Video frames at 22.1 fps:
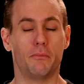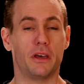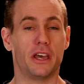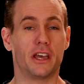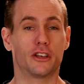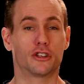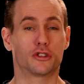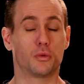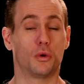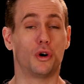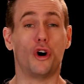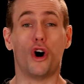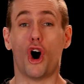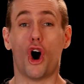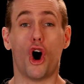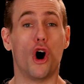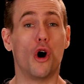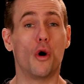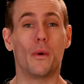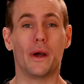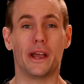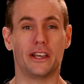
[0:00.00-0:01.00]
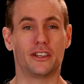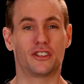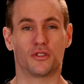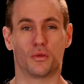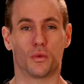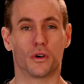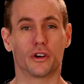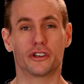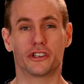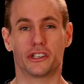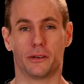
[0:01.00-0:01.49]
beings will always
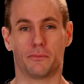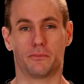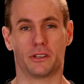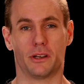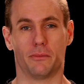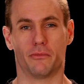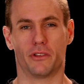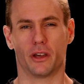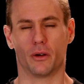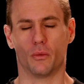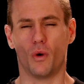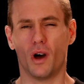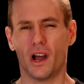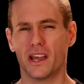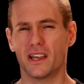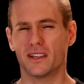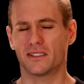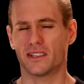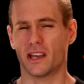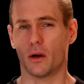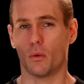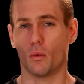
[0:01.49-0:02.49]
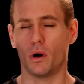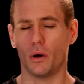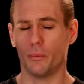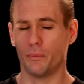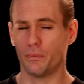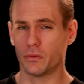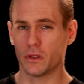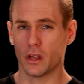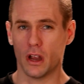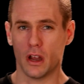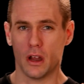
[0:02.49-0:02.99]
worship something. Why is that? Well,